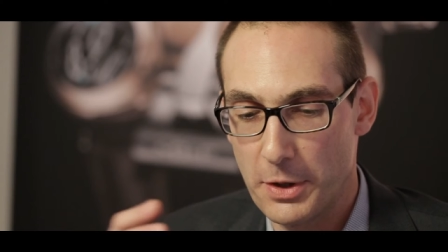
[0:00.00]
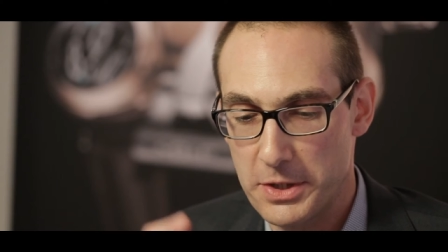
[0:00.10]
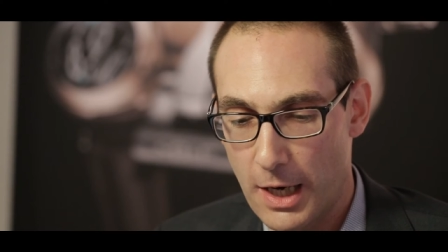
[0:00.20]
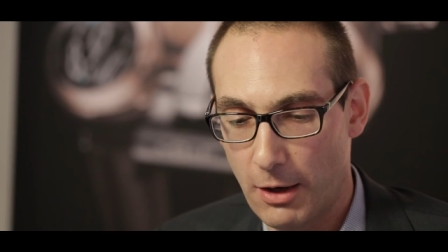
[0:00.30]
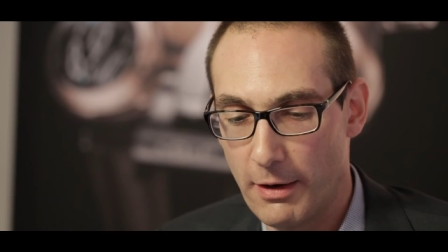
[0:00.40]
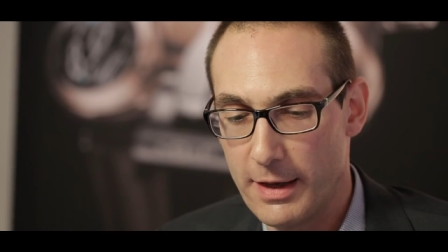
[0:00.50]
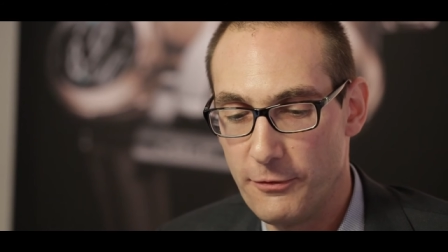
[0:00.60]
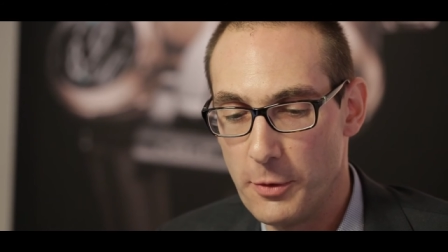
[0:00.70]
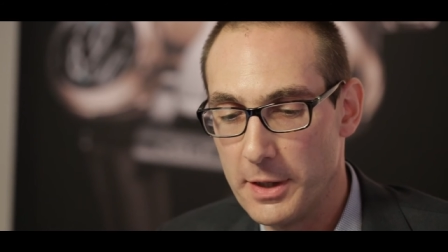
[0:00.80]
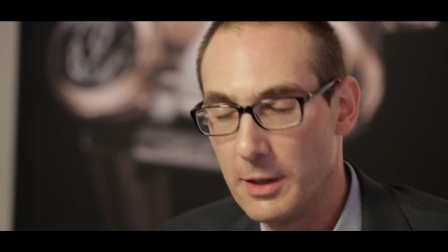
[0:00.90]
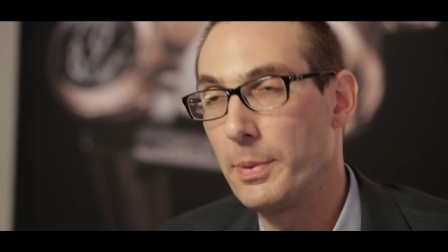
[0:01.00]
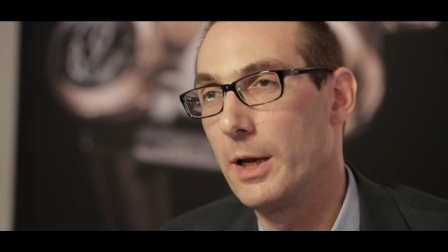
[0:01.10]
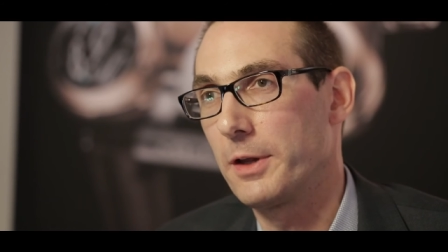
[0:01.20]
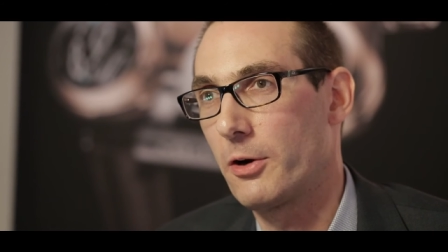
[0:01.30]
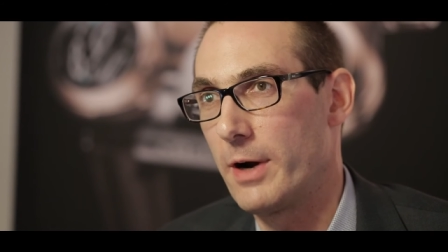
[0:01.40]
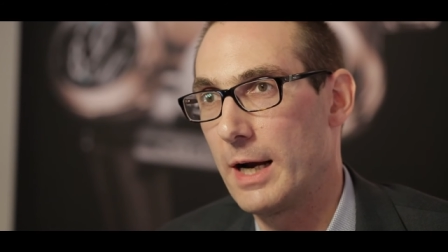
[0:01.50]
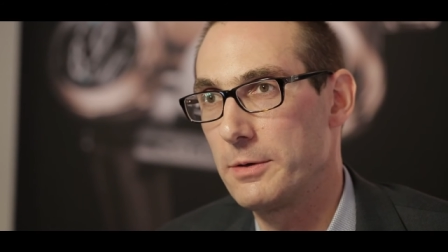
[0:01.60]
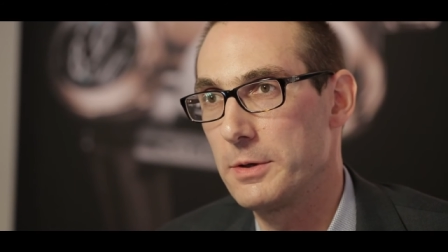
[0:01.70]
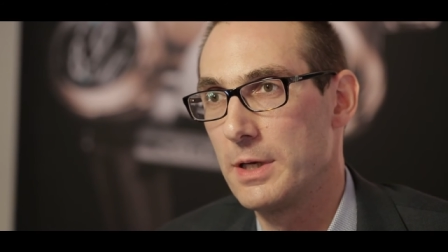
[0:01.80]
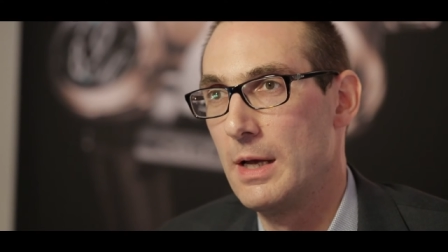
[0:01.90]
particularly if you manipulate the
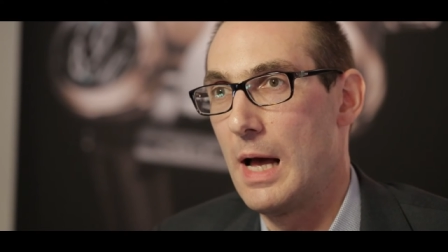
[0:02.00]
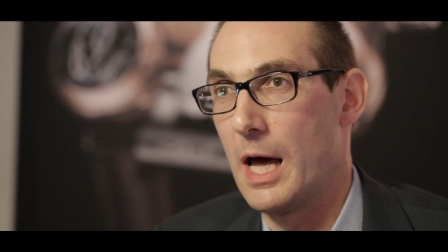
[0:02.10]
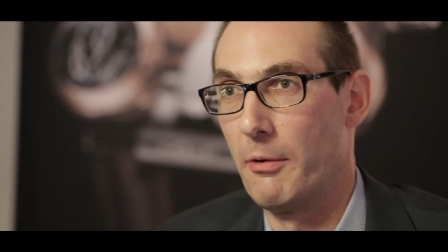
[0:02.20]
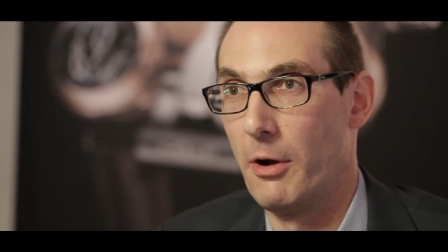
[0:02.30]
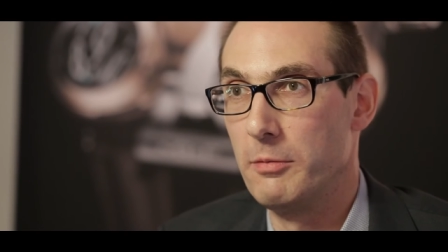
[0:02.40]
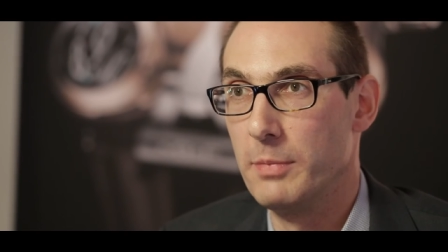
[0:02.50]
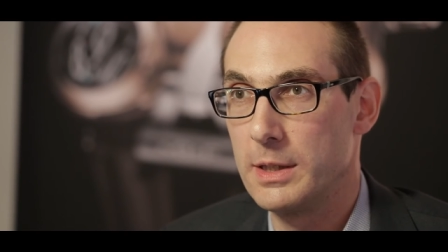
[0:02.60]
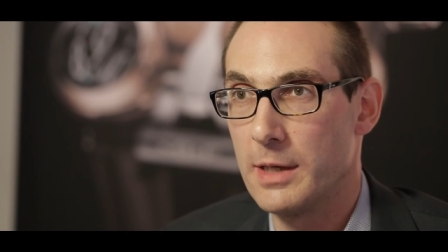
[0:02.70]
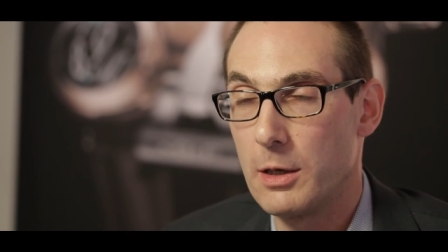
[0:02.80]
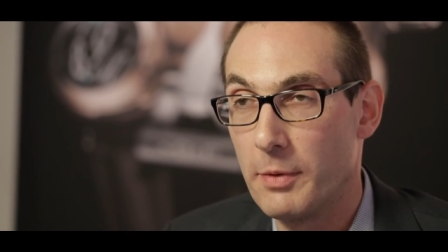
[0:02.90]
correctors at around midnight,